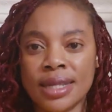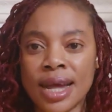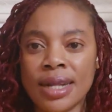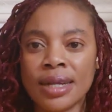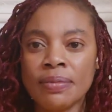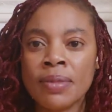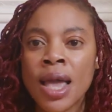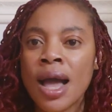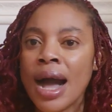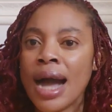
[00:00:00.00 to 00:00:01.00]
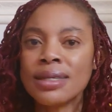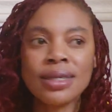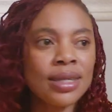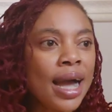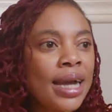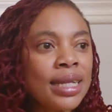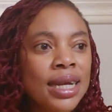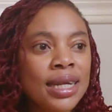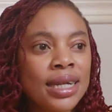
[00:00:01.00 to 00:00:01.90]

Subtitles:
that aside